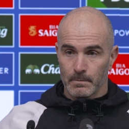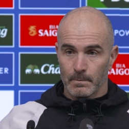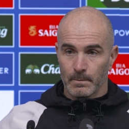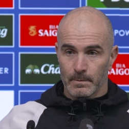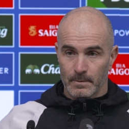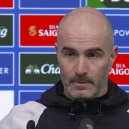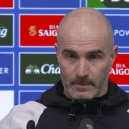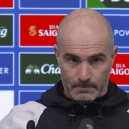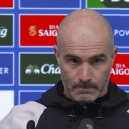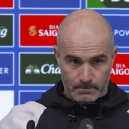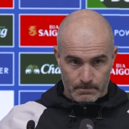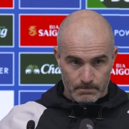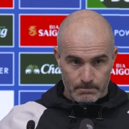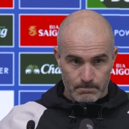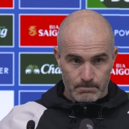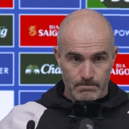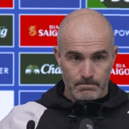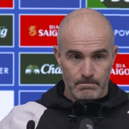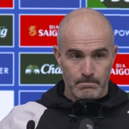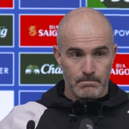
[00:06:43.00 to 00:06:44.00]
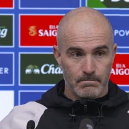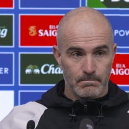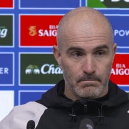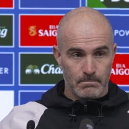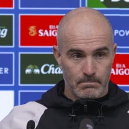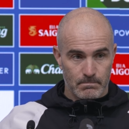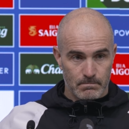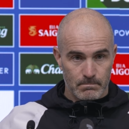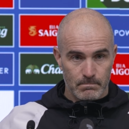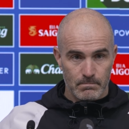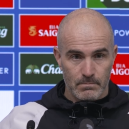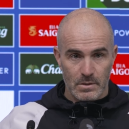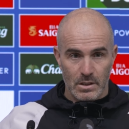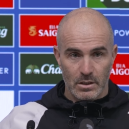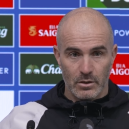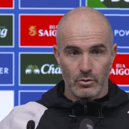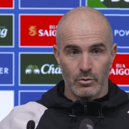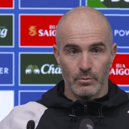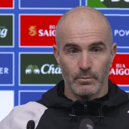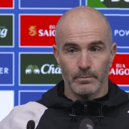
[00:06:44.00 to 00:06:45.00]
thank you very much. Best luck on Monday. Thank you.
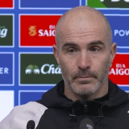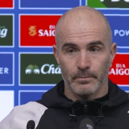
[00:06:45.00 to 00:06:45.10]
